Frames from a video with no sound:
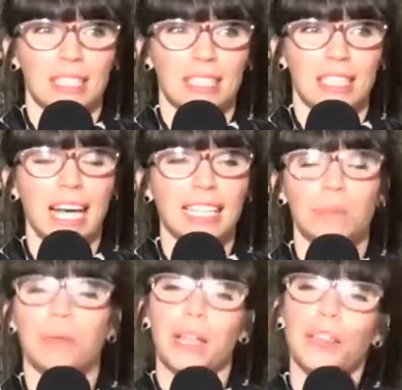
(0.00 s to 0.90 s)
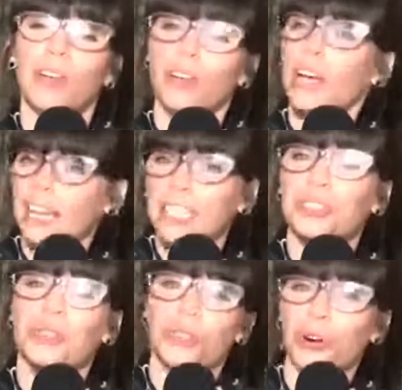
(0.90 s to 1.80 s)
that's been the
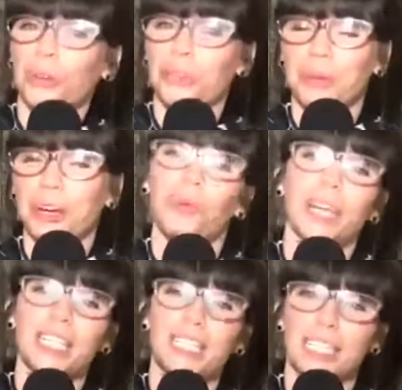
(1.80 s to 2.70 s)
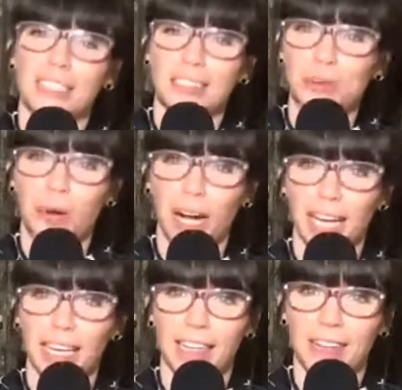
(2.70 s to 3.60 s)
initial goal for me always is to
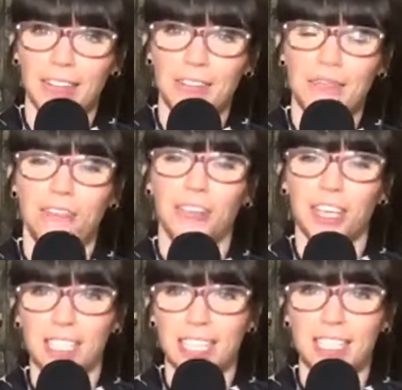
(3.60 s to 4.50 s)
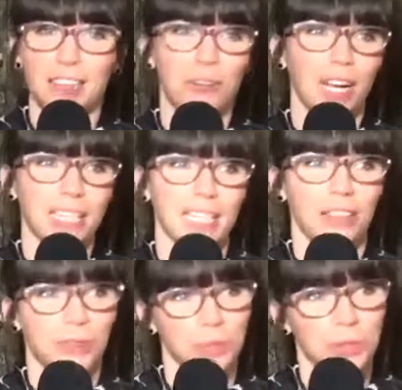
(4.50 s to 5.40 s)
write feelings and write to
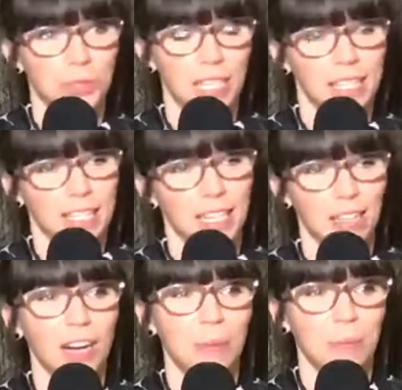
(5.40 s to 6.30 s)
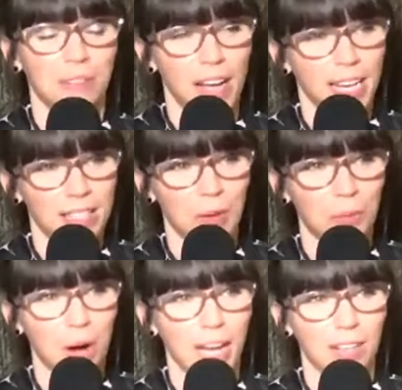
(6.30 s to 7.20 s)
get through things. And a lot of people have asked like
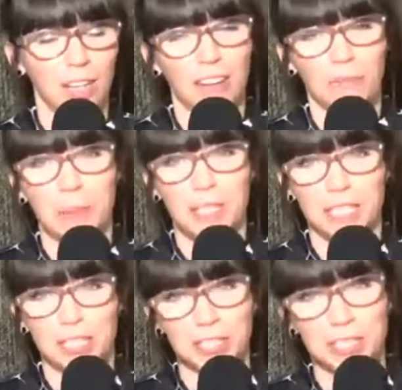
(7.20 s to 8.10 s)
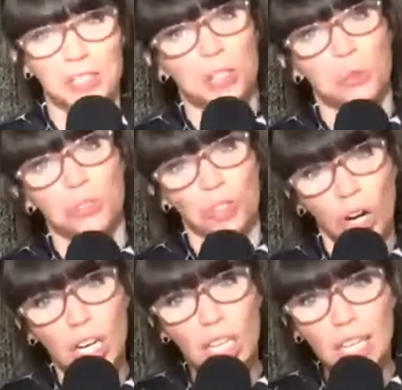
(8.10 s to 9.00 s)
why a lot of my material is so
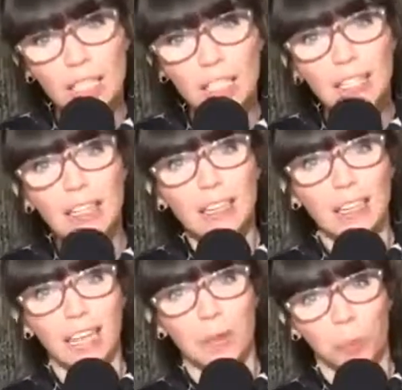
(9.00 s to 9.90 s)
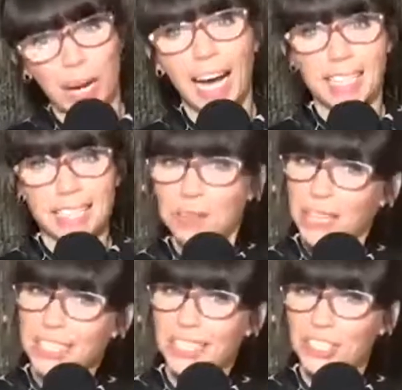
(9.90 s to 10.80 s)
dark. when I seem
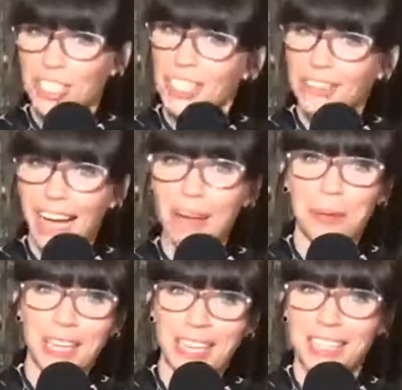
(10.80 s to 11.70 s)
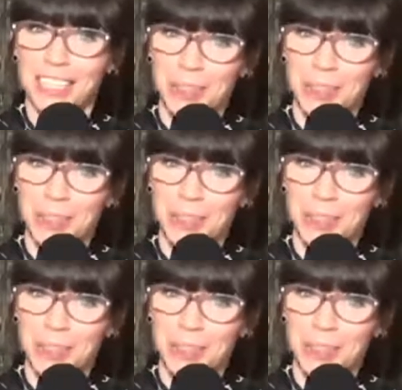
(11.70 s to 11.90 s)
like such a happy and go